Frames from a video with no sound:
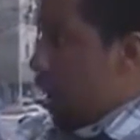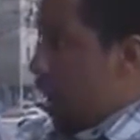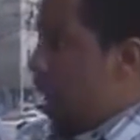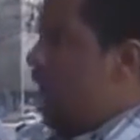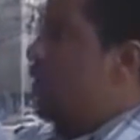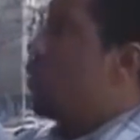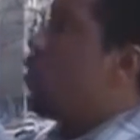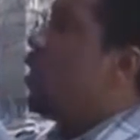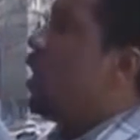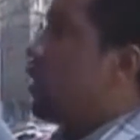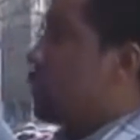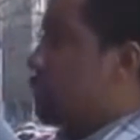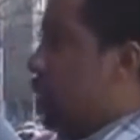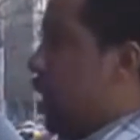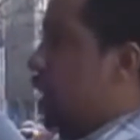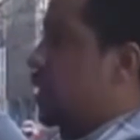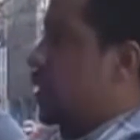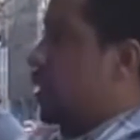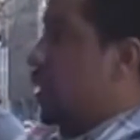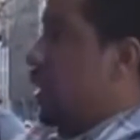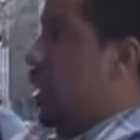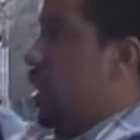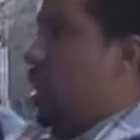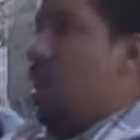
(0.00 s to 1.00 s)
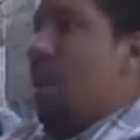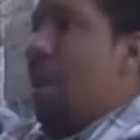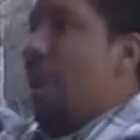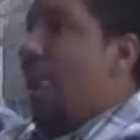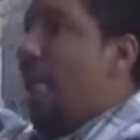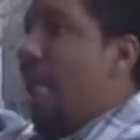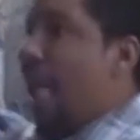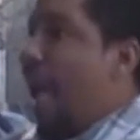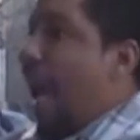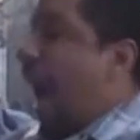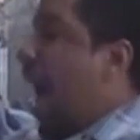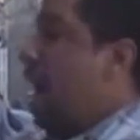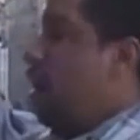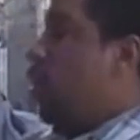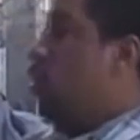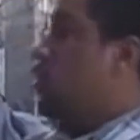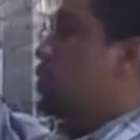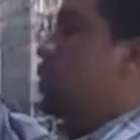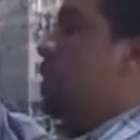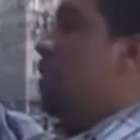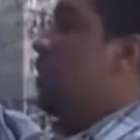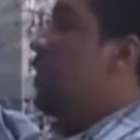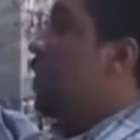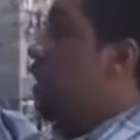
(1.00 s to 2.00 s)
even when he was president. I know
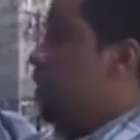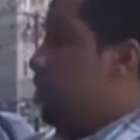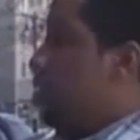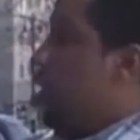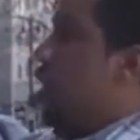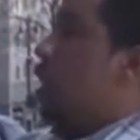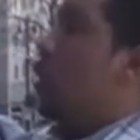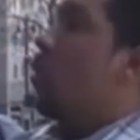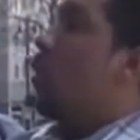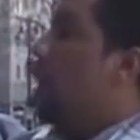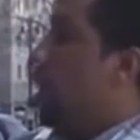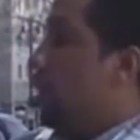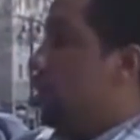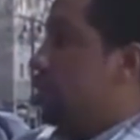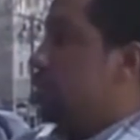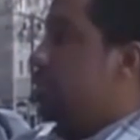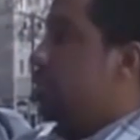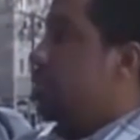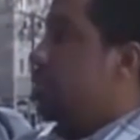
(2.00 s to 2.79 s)
this motherfucker very well.